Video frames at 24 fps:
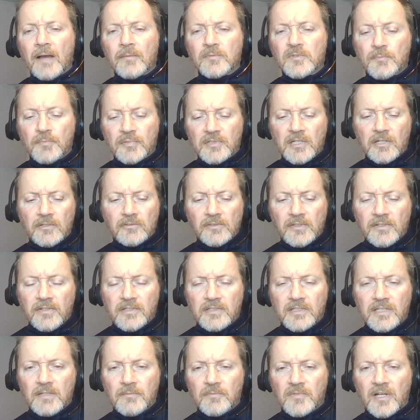particularly the
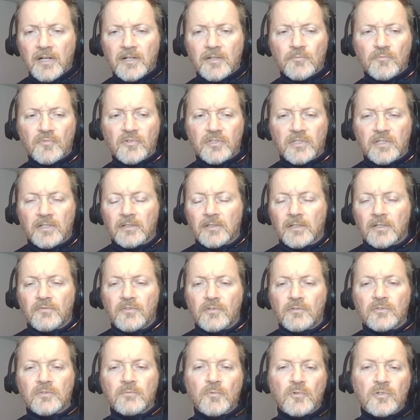team down in Brazil, have
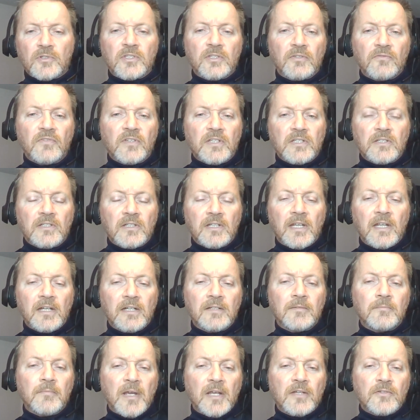used more
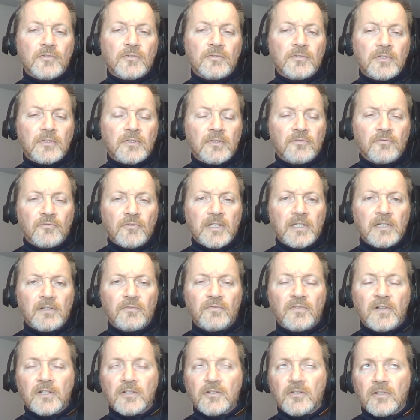sophisticated measures of renal
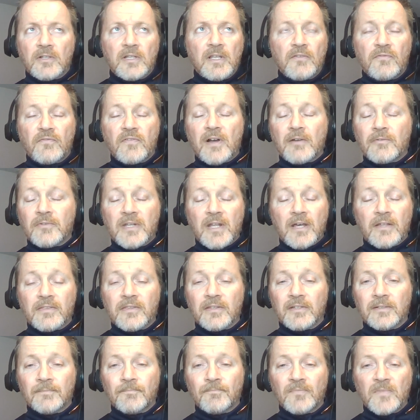function. They found
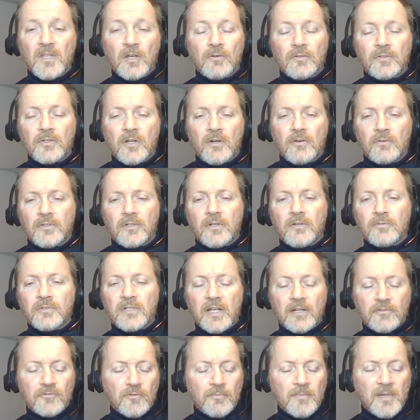nothing, mm-hmm. no, no, no
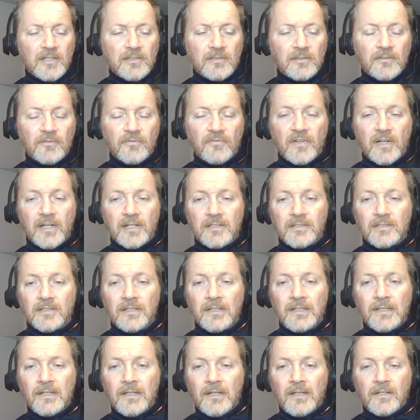detrimental effects.
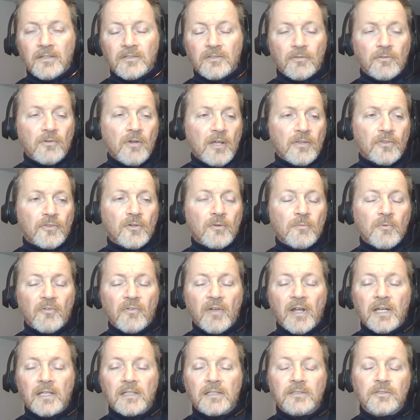So not
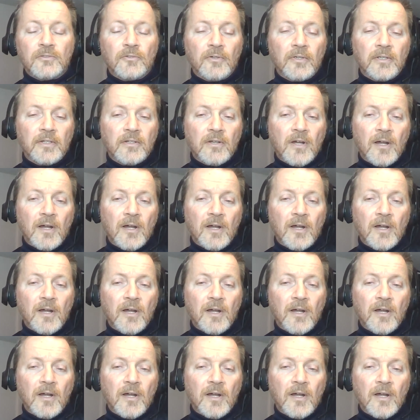thermoregulatory, not